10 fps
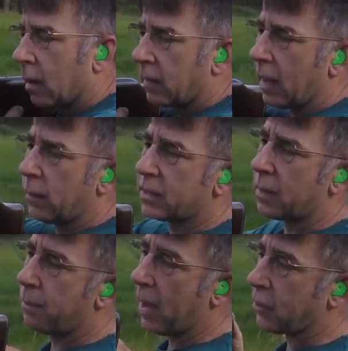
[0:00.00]
That was a
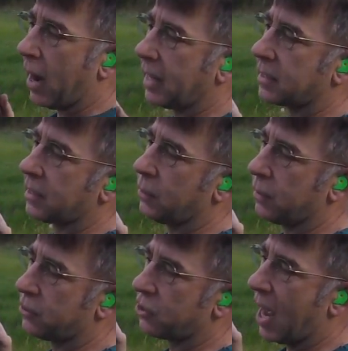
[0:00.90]
better
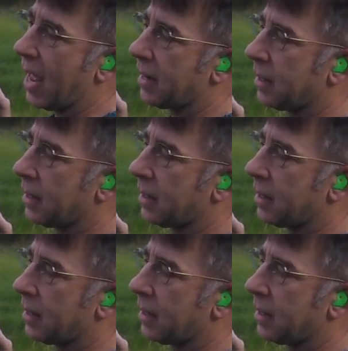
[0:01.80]
executed shot.